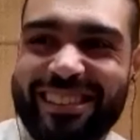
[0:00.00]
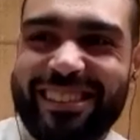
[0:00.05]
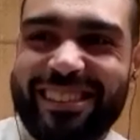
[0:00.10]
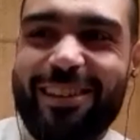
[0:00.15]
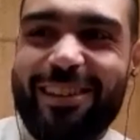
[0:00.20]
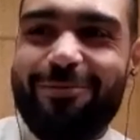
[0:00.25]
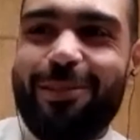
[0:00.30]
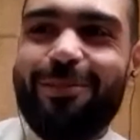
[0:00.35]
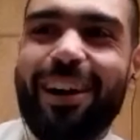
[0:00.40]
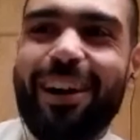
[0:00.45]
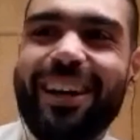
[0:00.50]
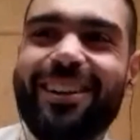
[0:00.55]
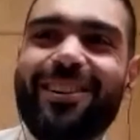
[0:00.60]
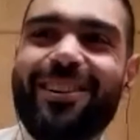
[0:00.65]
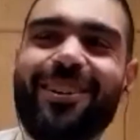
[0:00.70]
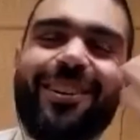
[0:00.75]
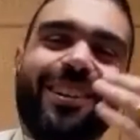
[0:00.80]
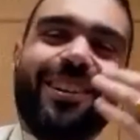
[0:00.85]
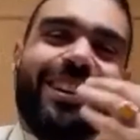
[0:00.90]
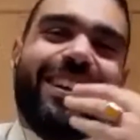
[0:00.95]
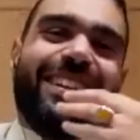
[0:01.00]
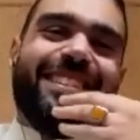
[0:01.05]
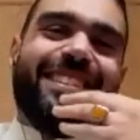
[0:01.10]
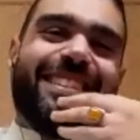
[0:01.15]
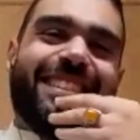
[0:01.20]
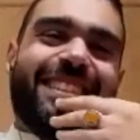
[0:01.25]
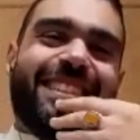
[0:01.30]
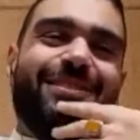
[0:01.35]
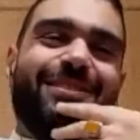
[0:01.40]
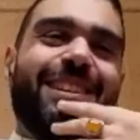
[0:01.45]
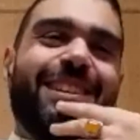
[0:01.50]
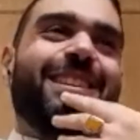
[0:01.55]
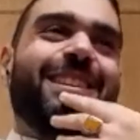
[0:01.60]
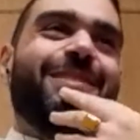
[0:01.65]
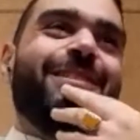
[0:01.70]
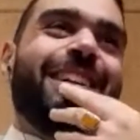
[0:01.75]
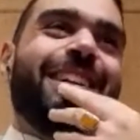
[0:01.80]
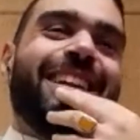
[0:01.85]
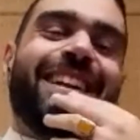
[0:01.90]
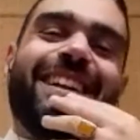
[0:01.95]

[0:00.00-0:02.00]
give me my coin. Just give it to me.